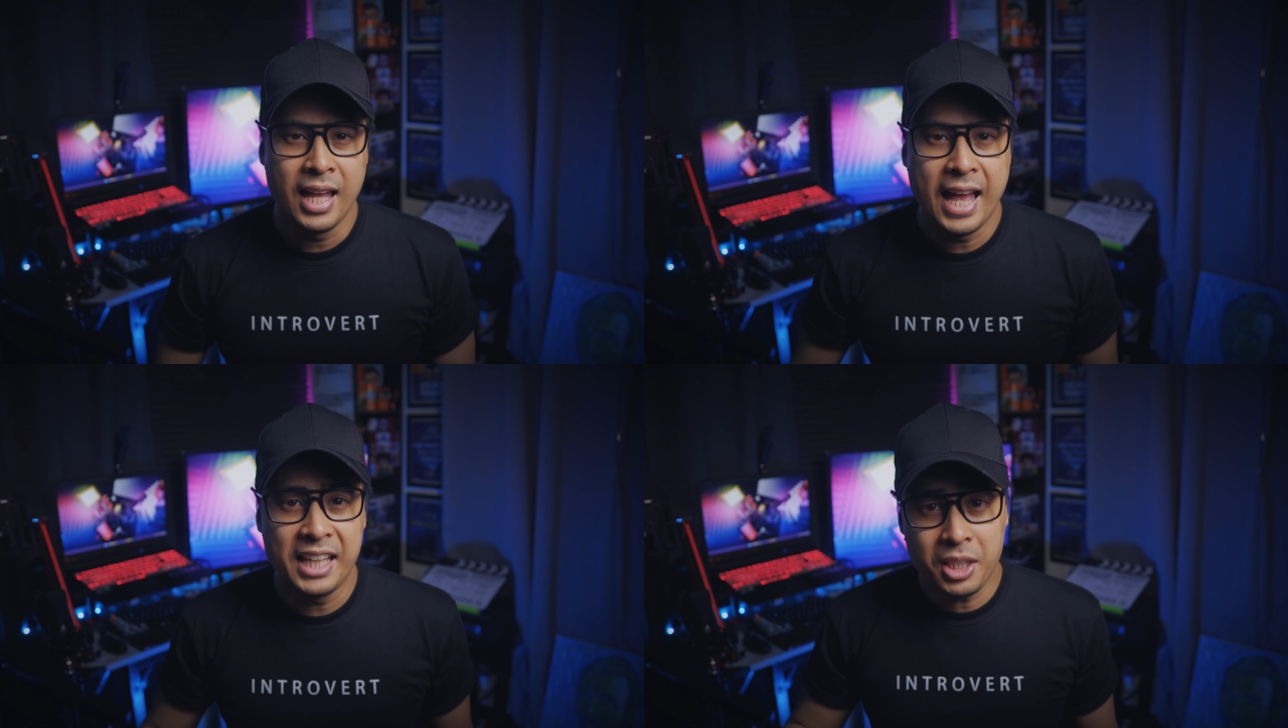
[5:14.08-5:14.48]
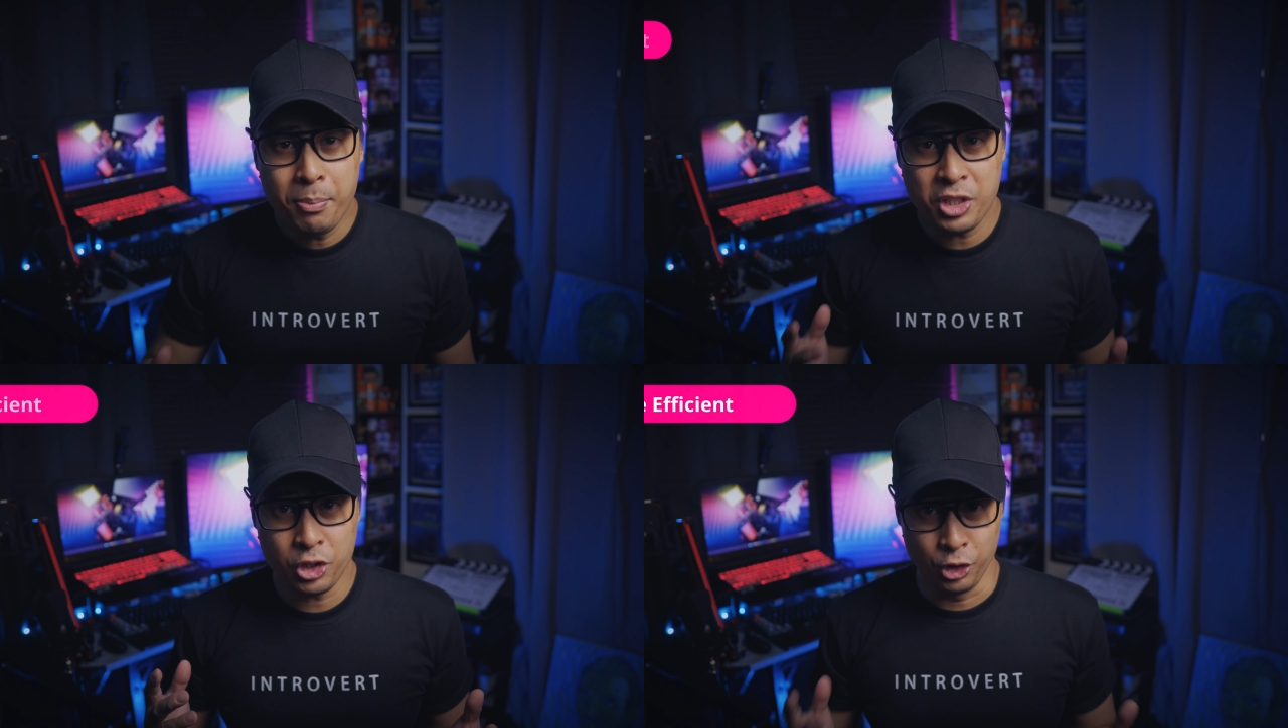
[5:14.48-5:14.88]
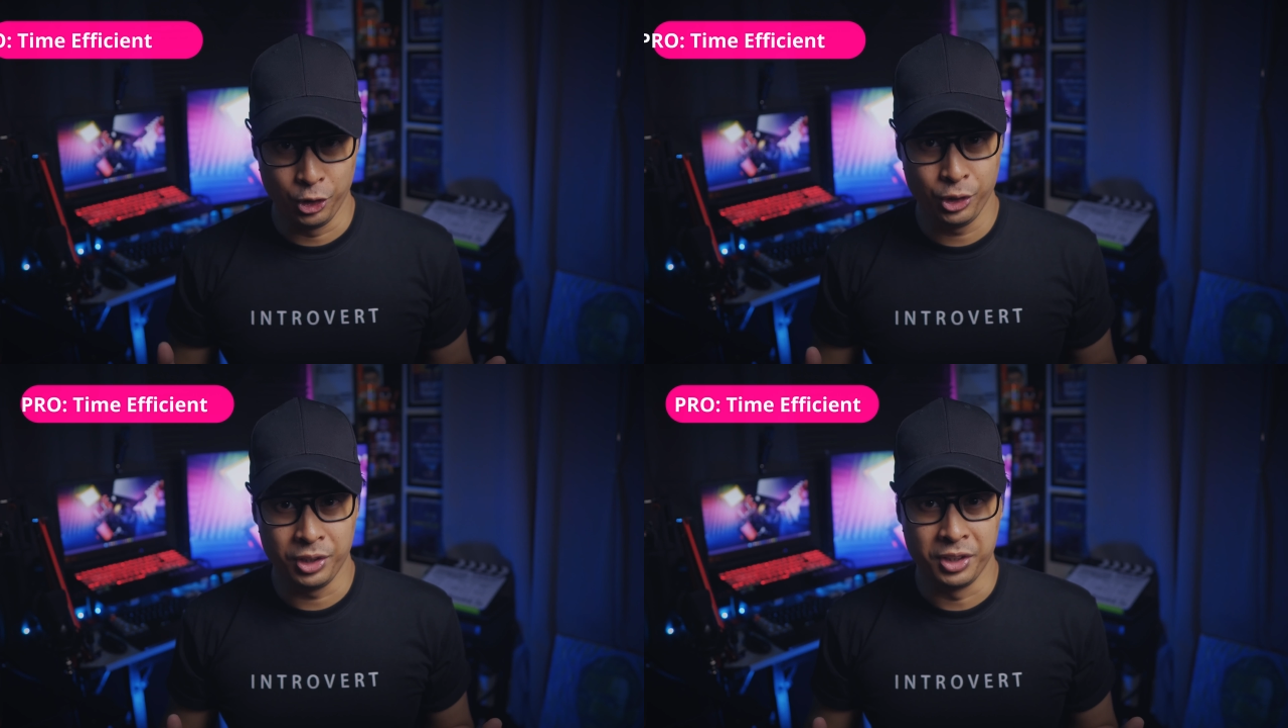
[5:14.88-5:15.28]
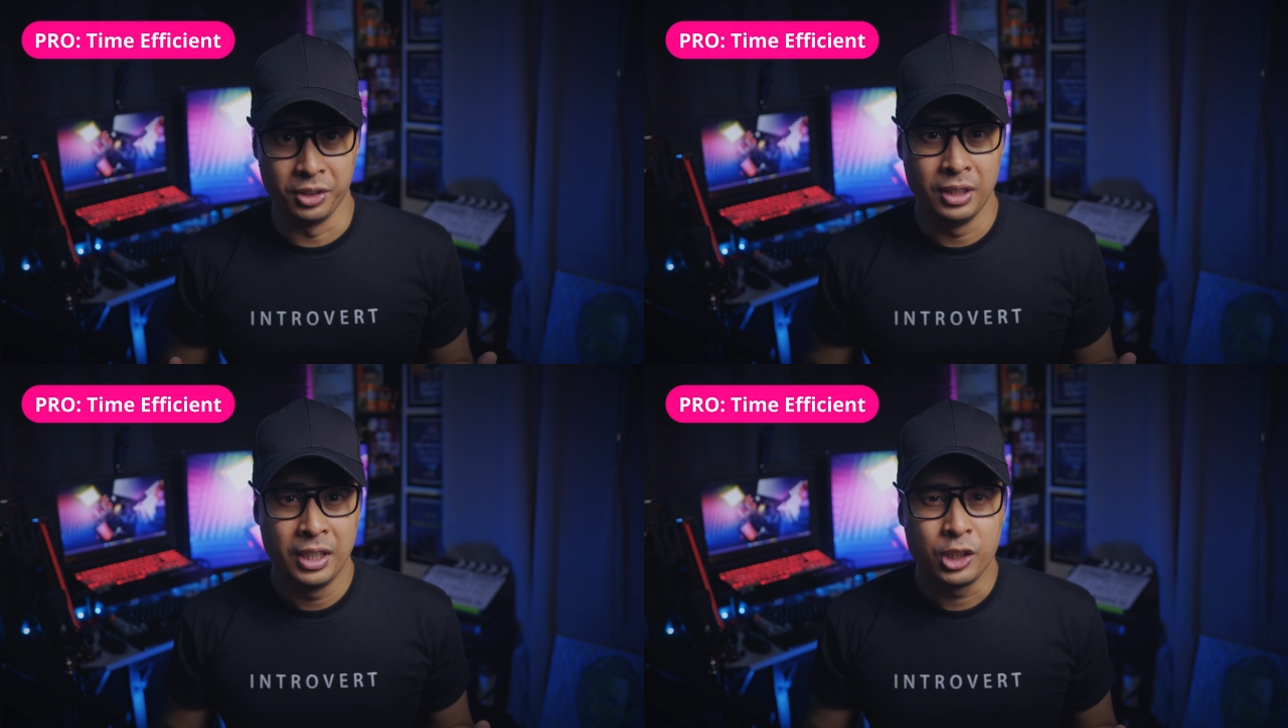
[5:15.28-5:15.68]
As I mentioned earlier,
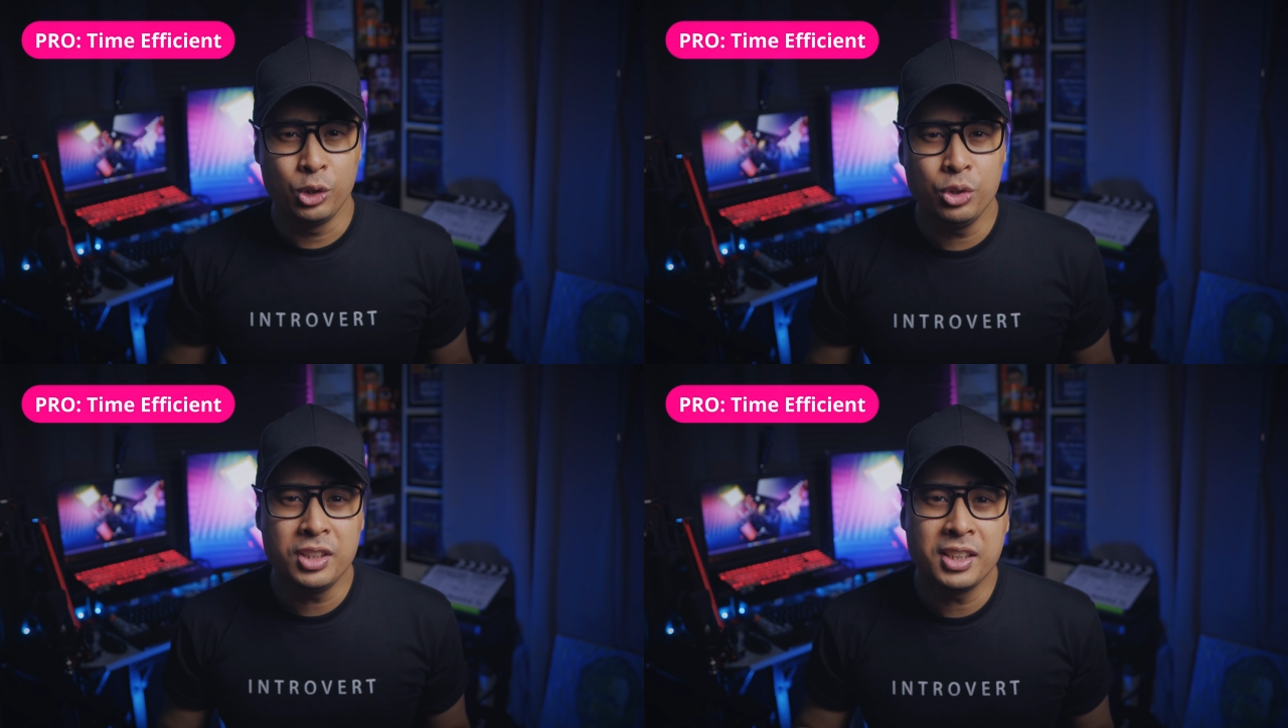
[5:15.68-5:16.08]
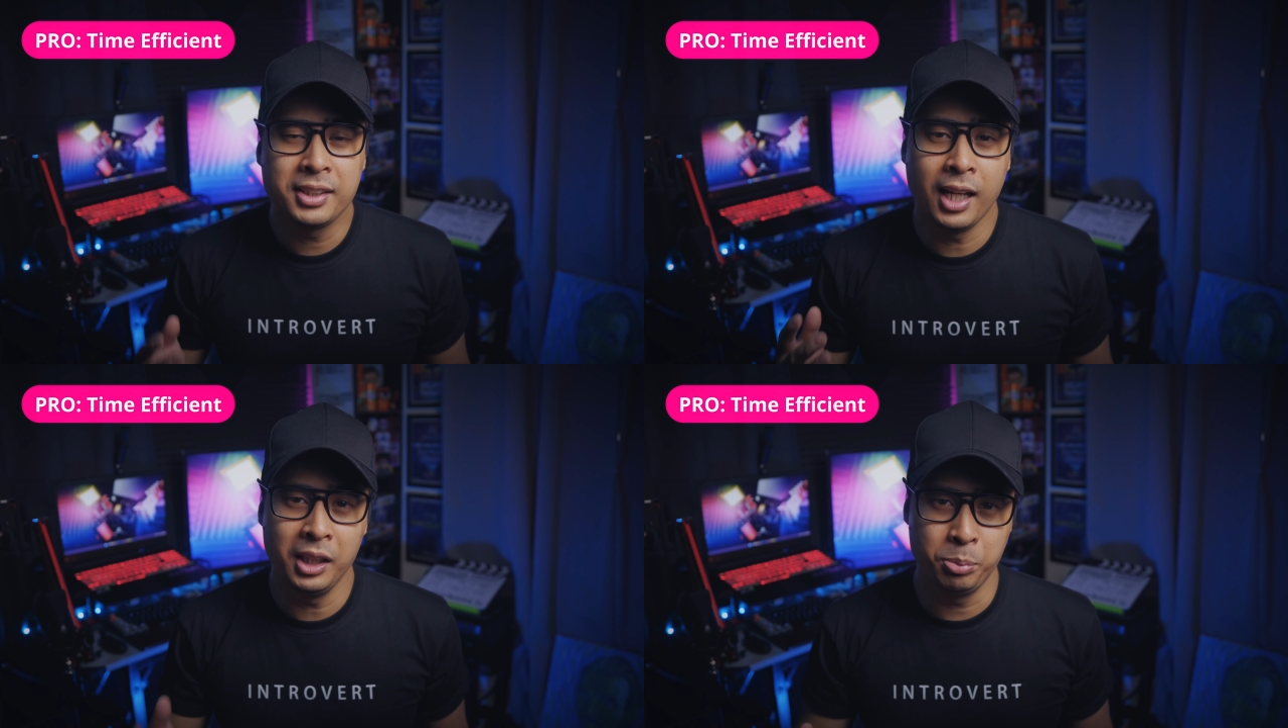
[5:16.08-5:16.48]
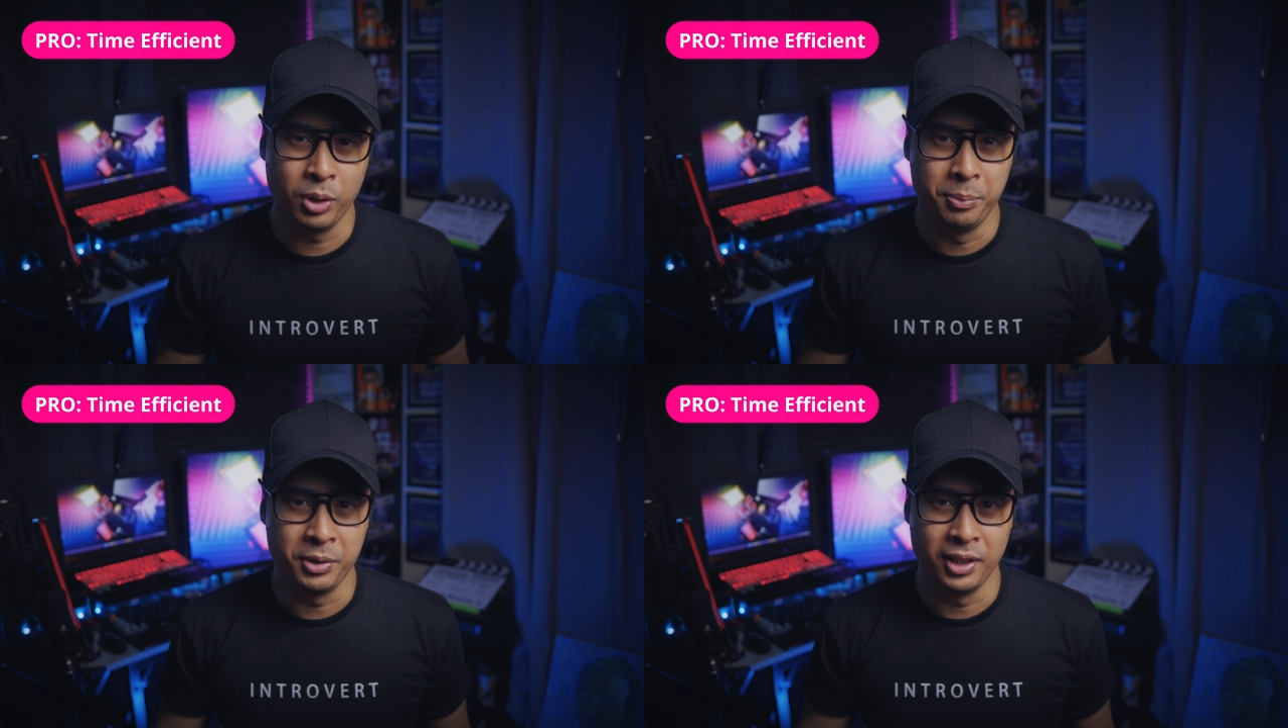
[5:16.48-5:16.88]
using a teleprompter